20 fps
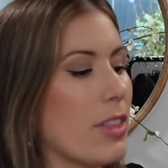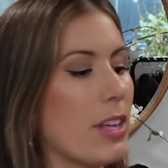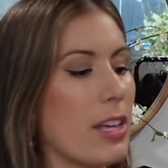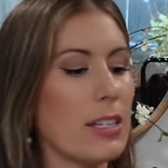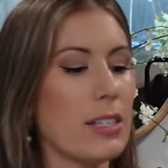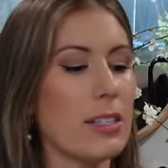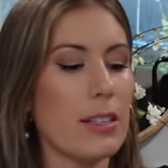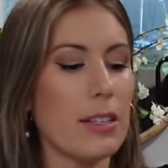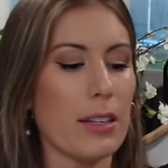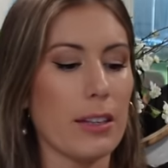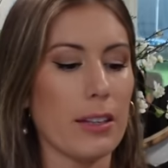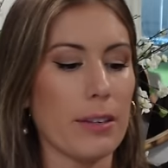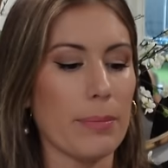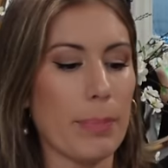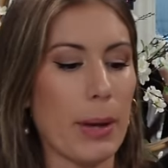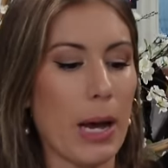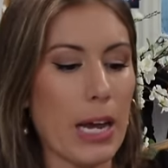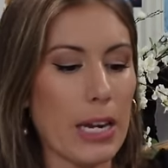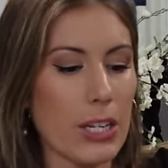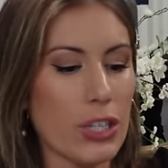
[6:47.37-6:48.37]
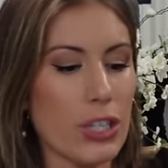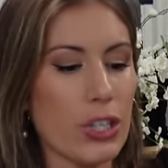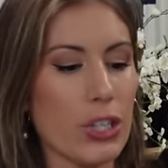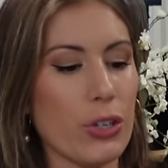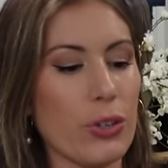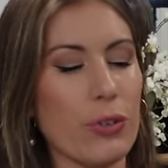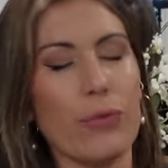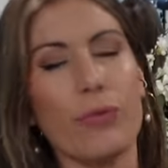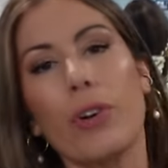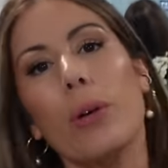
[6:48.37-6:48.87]
this
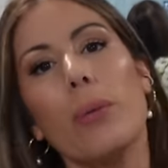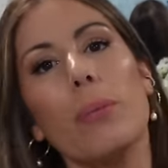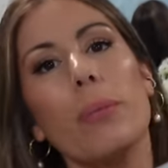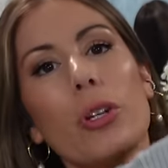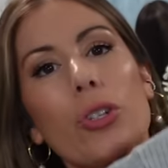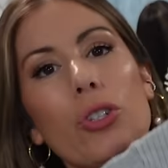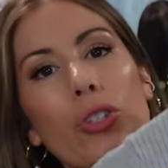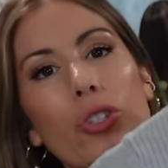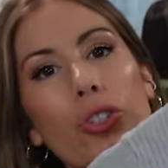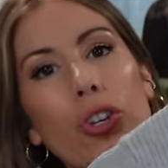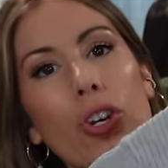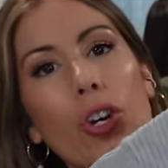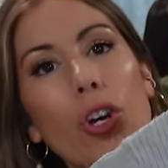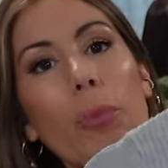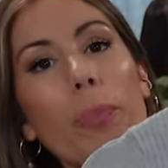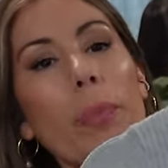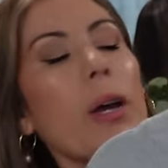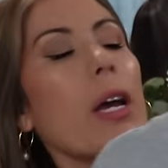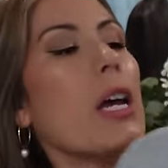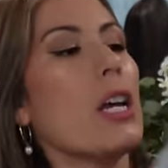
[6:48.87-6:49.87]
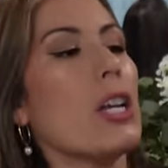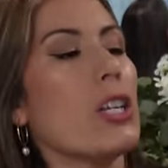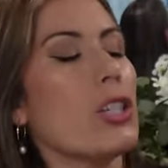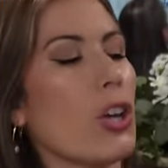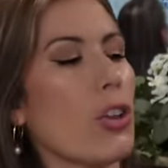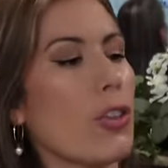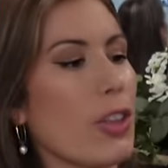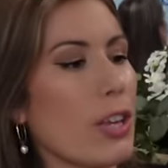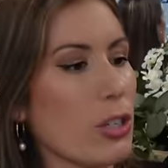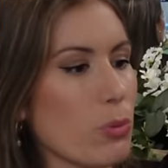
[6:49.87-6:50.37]
bodysuit from Scoop.
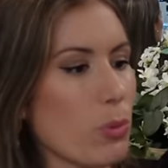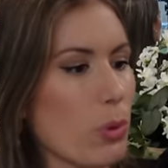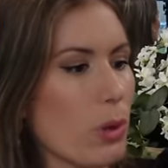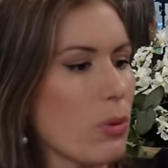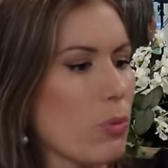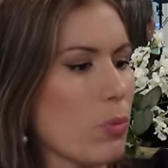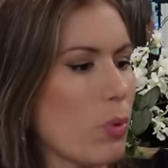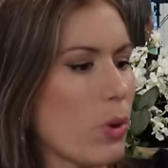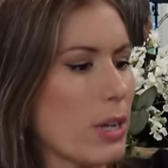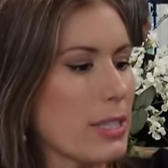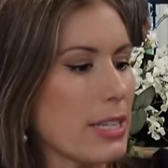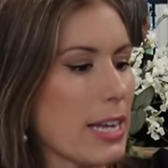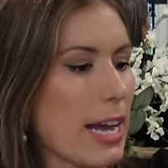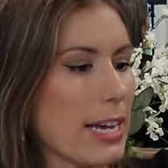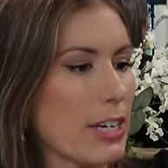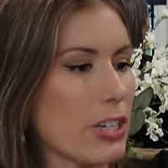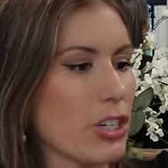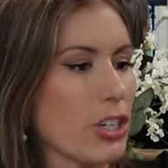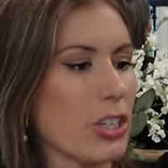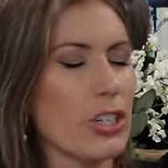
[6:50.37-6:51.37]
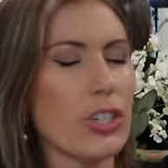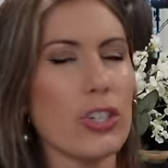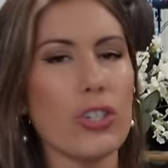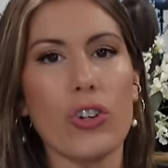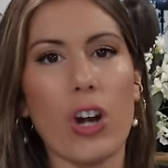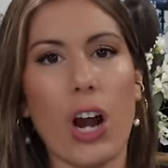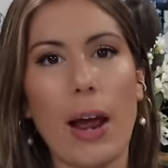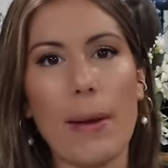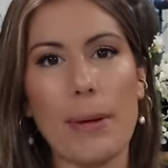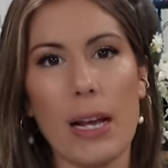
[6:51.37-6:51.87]
So this one was actually
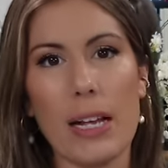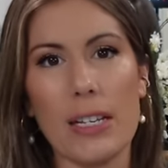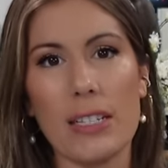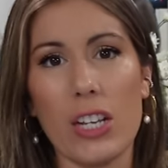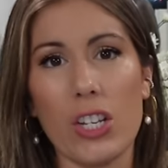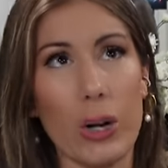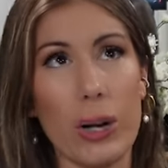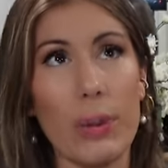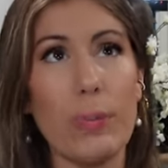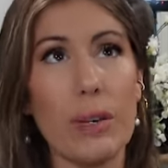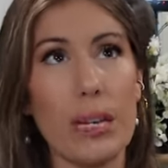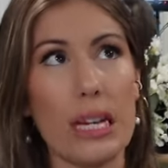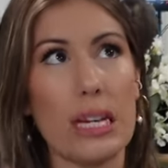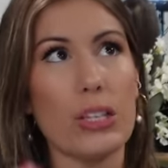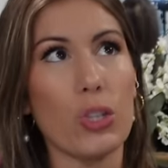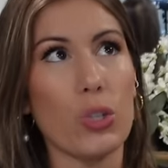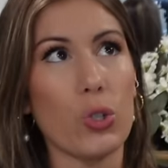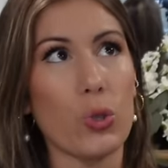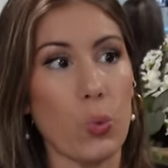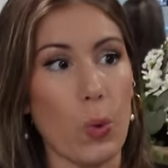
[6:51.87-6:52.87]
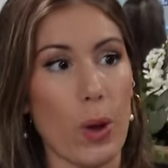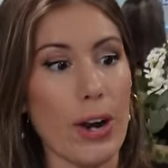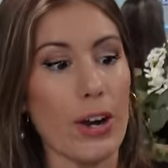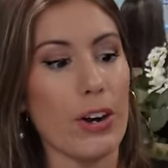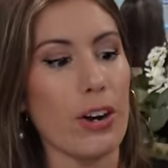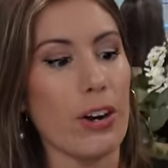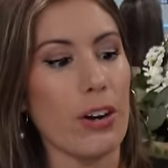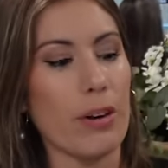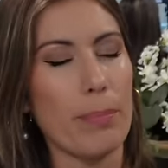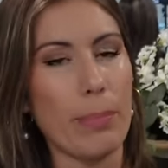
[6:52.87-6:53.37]
described as a rib knit
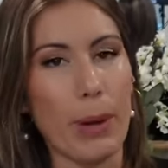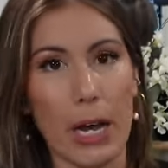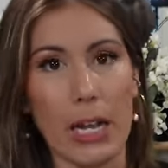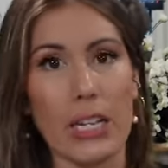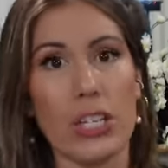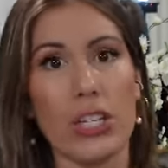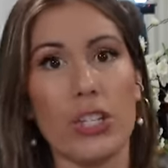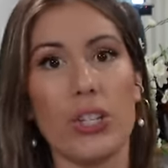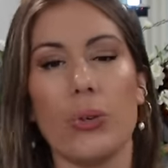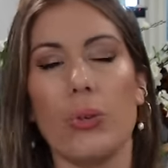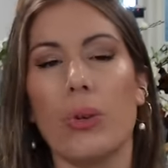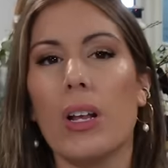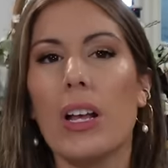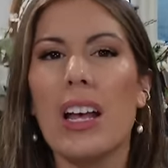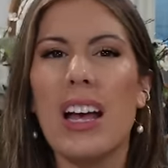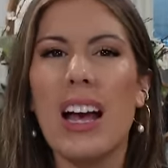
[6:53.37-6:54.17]
sweater bodysuit.